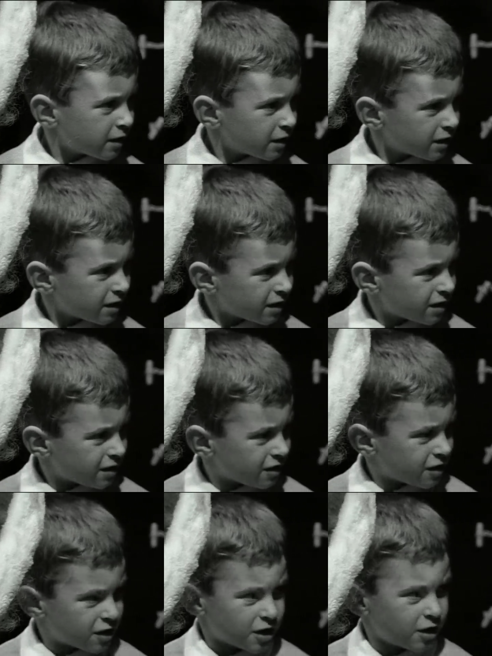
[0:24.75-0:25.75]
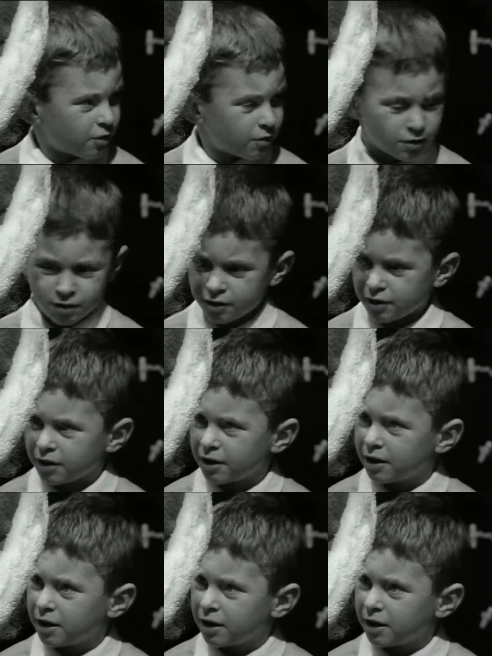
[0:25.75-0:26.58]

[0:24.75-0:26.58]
coming. No. What's your name?